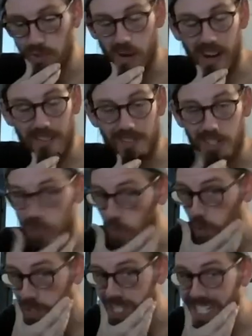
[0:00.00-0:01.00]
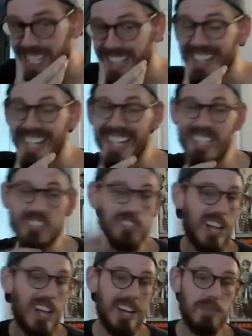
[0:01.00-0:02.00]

We'll have the scores in late July,